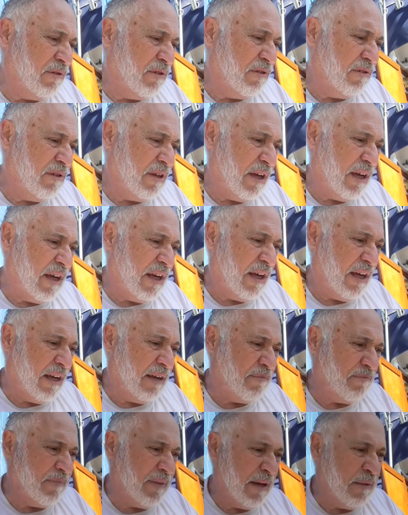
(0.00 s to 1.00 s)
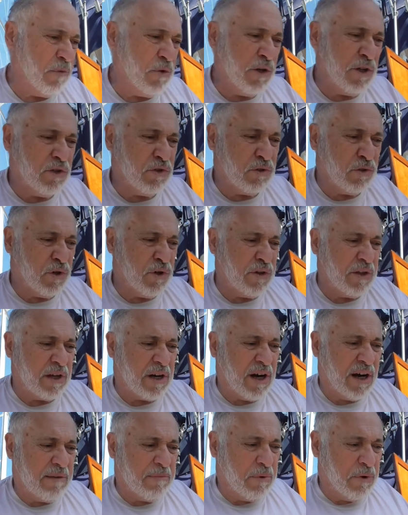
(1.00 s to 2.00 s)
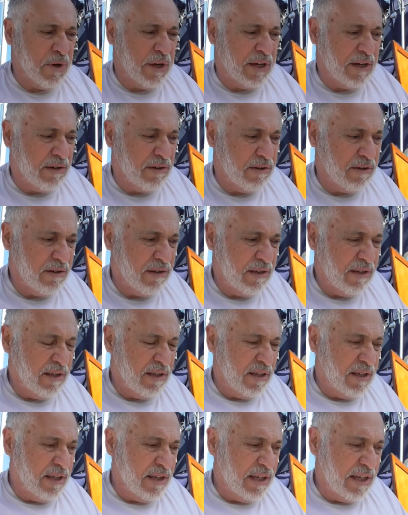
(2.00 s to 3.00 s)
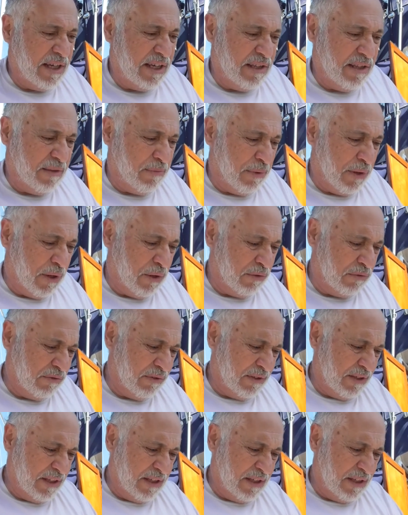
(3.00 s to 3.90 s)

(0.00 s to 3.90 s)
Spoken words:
I'm going to store the carburetor in the boat.